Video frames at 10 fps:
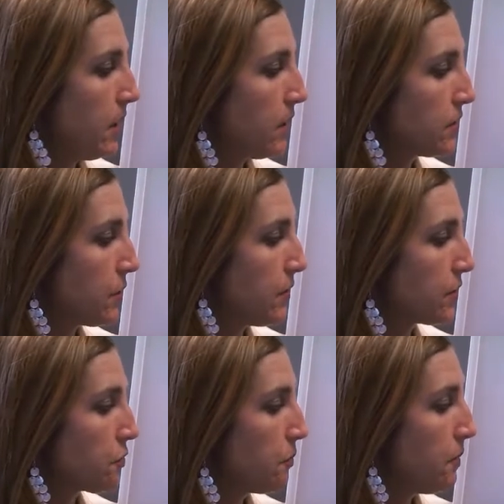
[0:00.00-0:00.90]
So
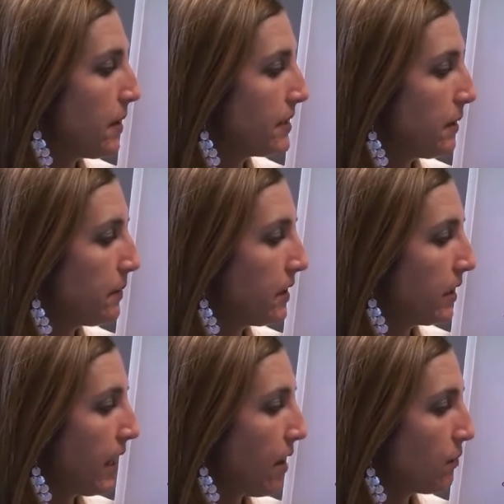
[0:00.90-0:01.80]
this would be my debited
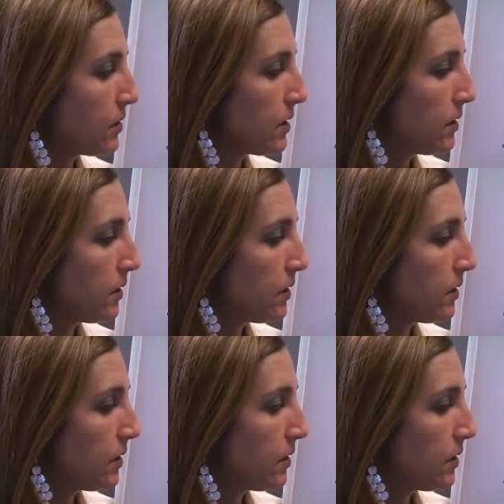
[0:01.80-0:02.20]
account